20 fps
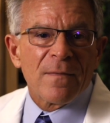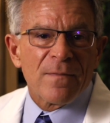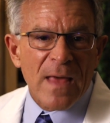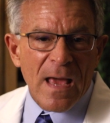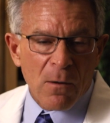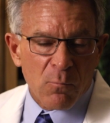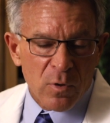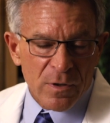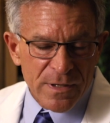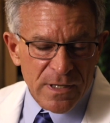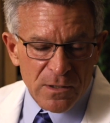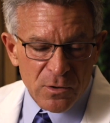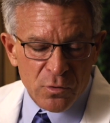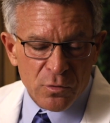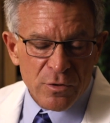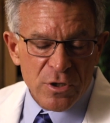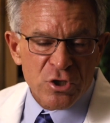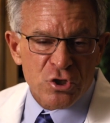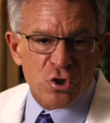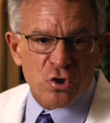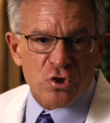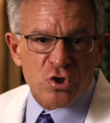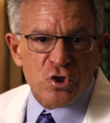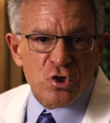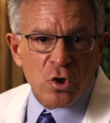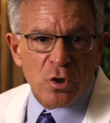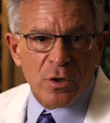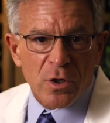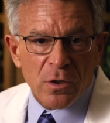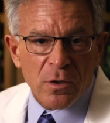that will increase your
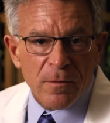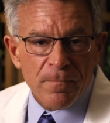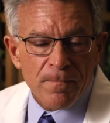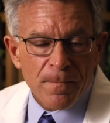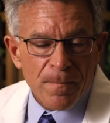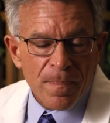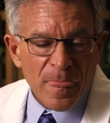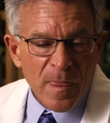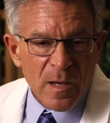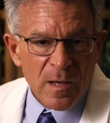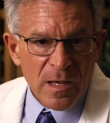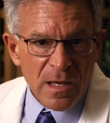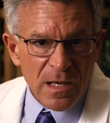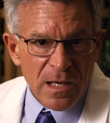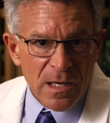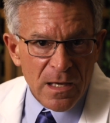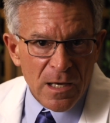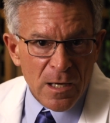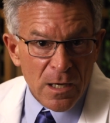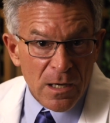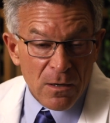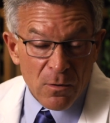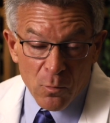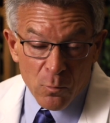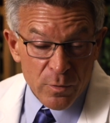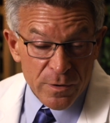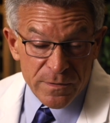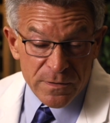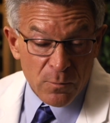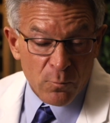sugar
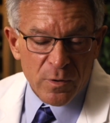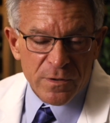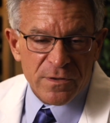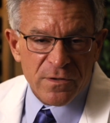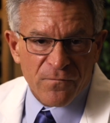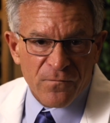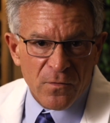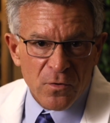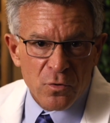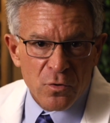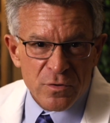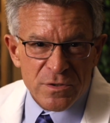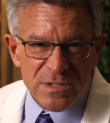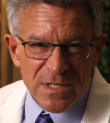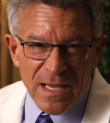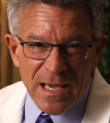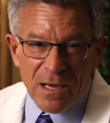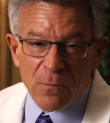with the fruits,